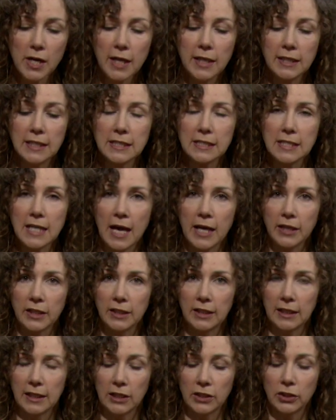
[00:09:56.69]
and he's not going
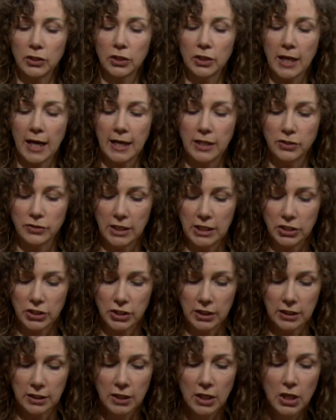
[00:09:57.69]
to get good
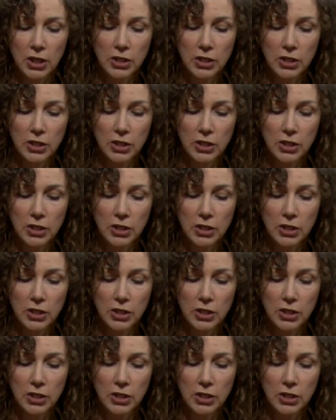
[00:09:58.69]
hydration.